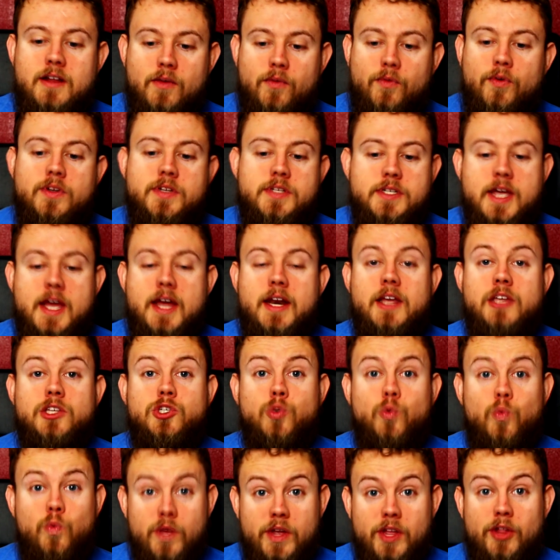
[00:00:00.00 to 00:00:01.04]
different
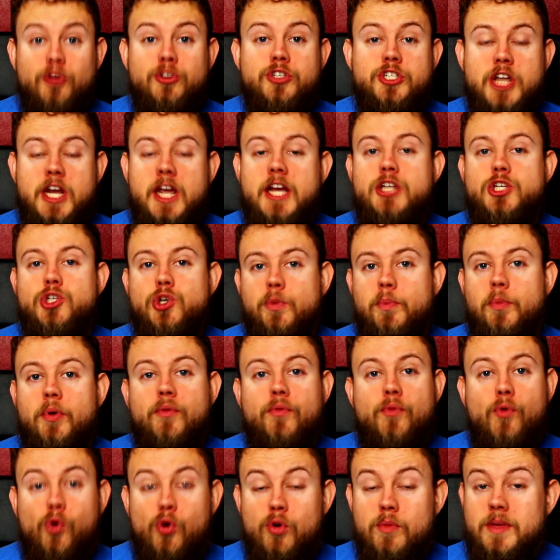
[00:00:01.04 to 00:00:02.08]
settings will change your
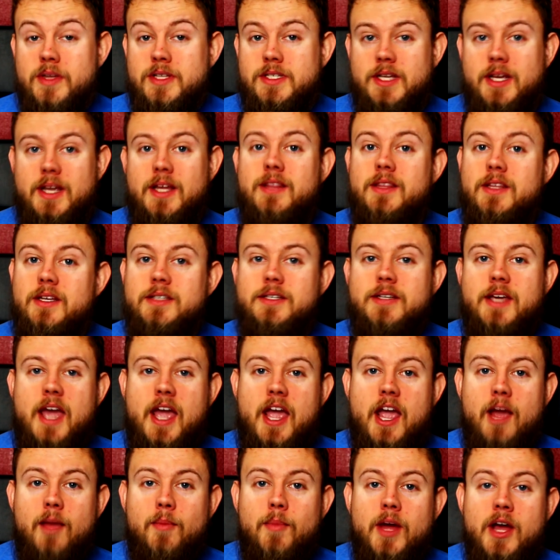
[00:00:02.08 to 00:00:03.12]
performance in this
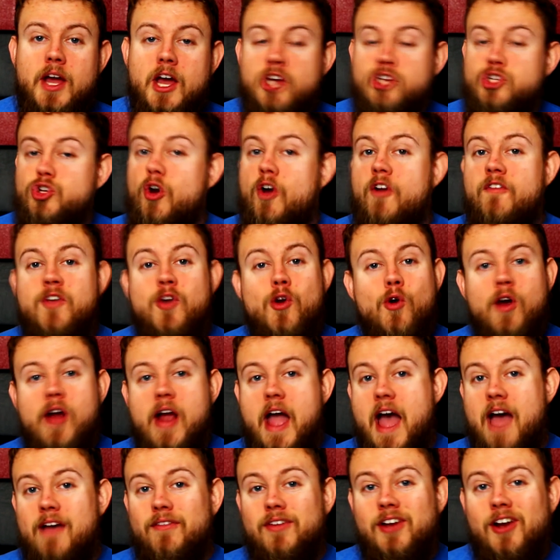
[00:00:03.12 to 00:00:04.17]
game. So if you are
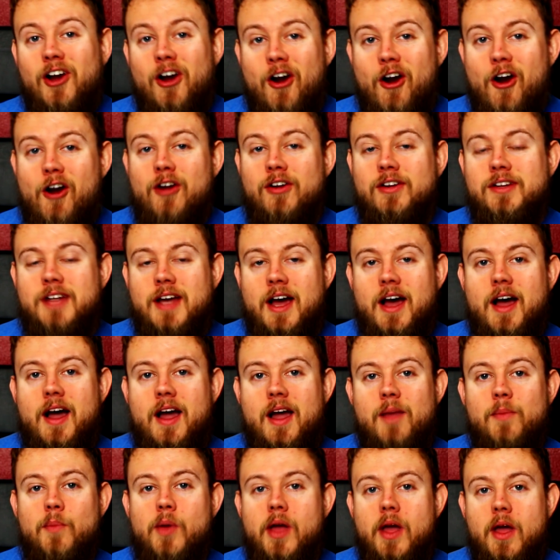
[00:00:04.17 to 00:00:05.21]
having a hard
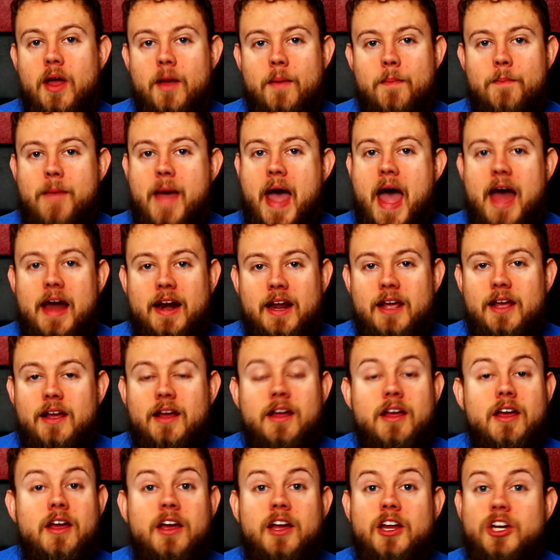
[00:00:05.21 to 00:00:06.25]
time
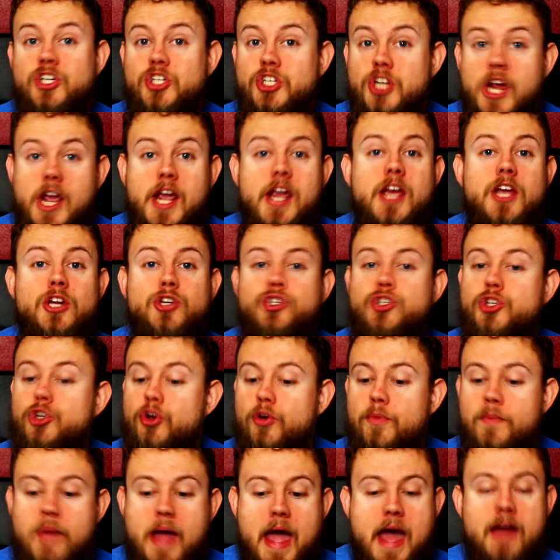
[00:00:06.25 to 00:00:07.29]
batting, change
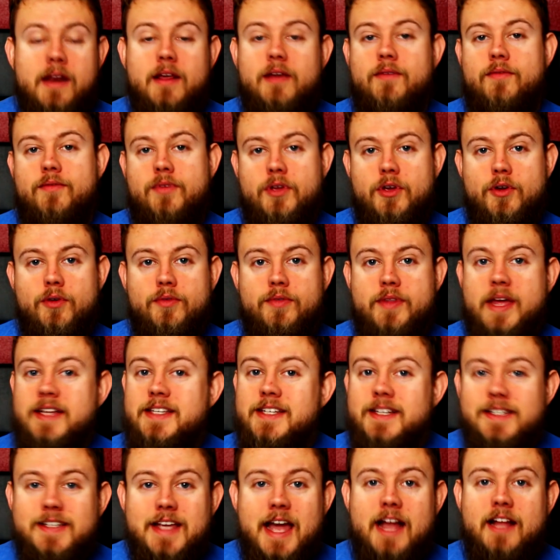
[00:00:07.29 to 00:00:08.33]
your batting view.
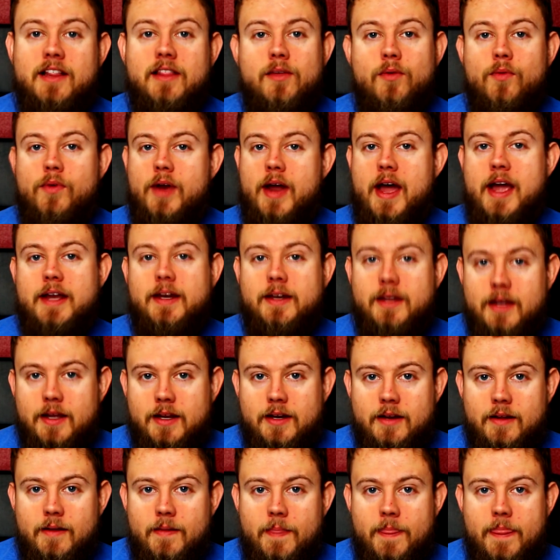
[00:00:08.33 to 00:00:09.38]
That's exactly what I
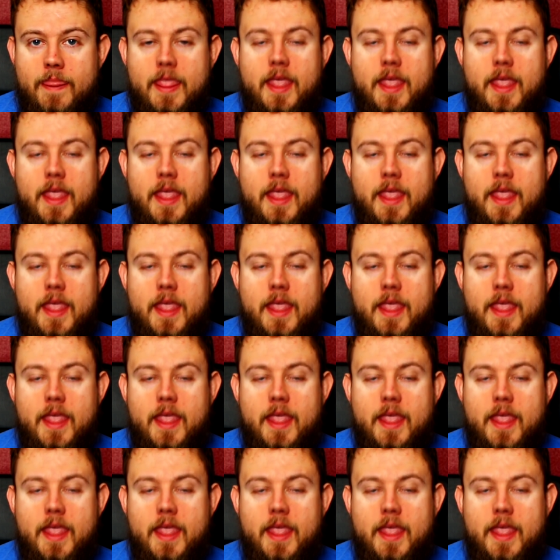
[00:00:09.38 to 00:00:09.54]
did.